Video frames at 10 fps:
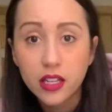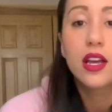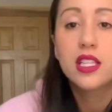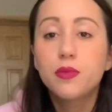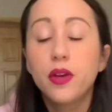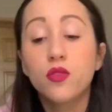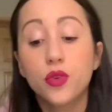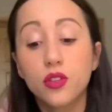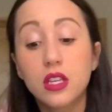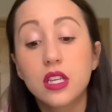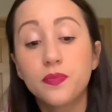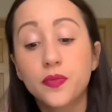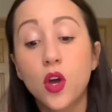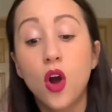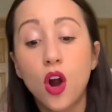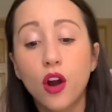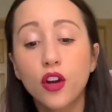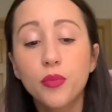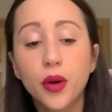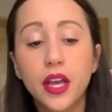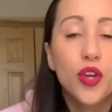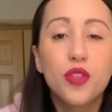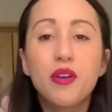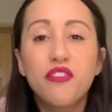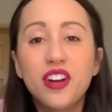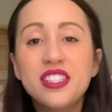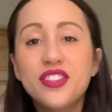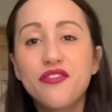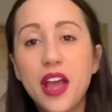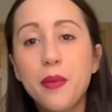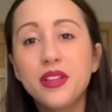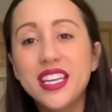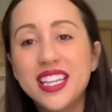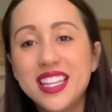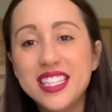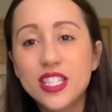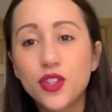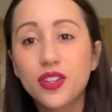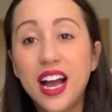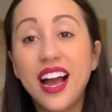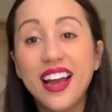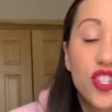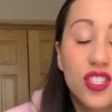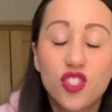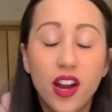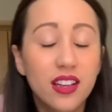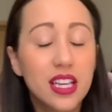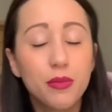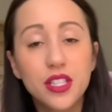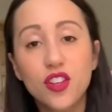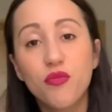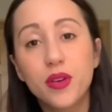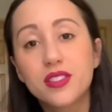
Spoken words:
It's been really hard, but with my friends and family and this little guy, just trying to keep myself busy